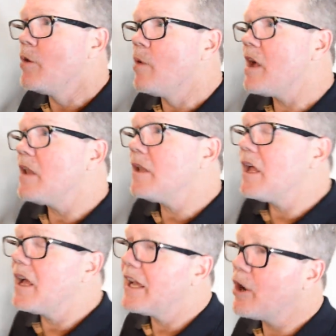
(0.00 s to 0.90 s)
Well,
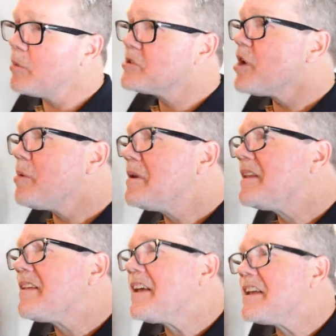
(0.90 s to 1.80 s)
I hope so, but
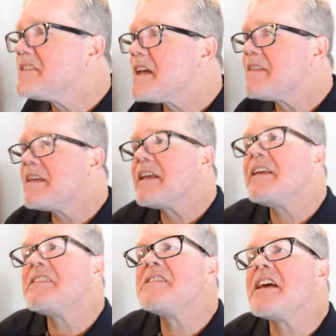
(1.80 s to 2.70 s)
the thing is, I think
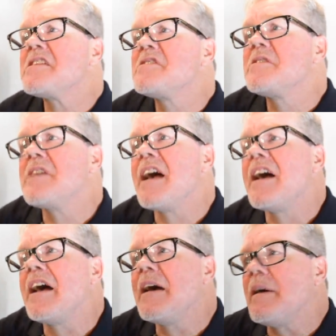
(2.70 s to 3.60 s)
his next
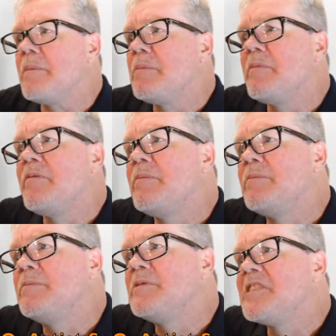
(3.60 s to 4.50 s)

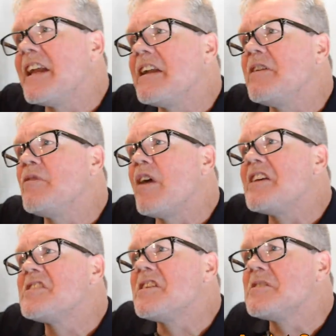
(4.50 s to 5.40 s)
Senate
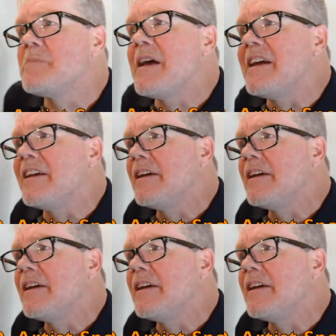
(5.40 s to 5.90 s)
rest is May.